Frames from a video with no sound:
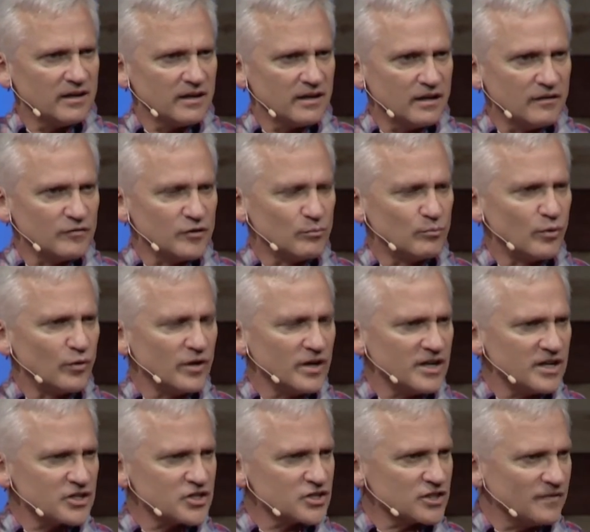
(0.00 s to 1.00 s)
of the
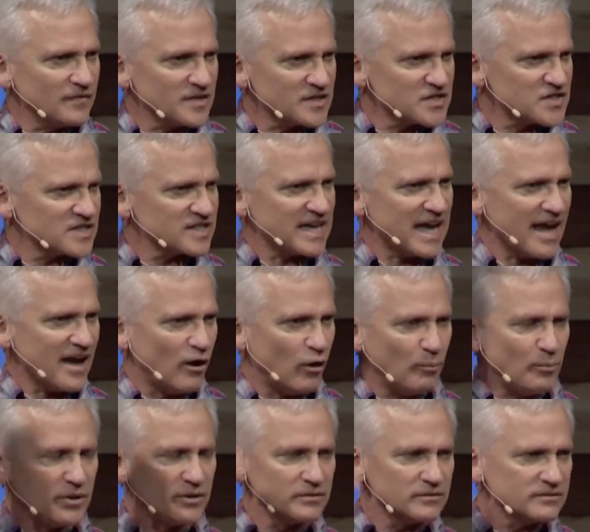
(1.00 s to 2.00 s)
brush on the
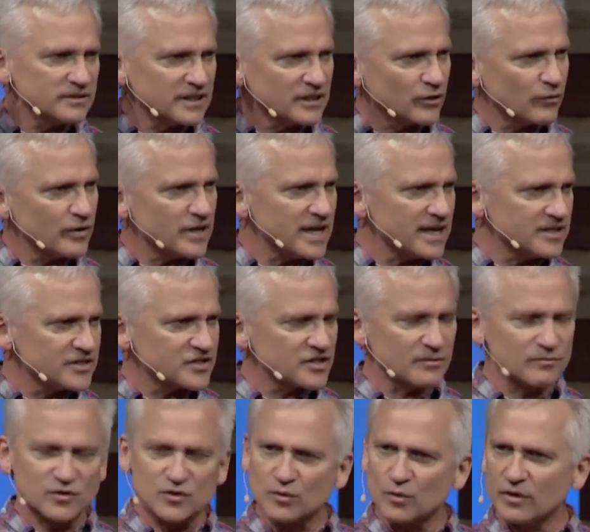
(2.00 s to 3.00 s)
scalp that creates
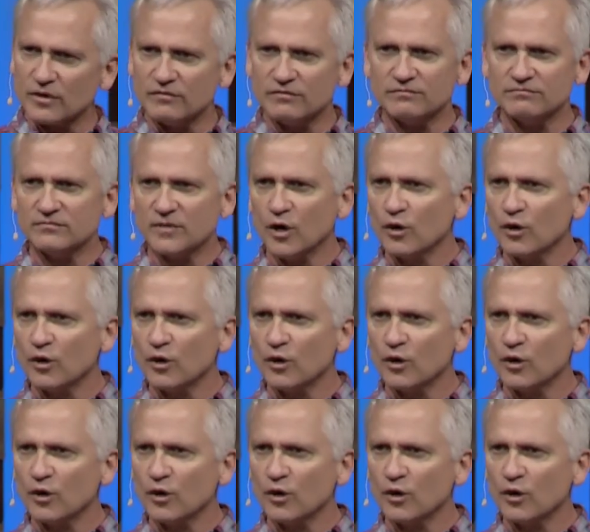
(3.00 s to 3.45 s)
some sort of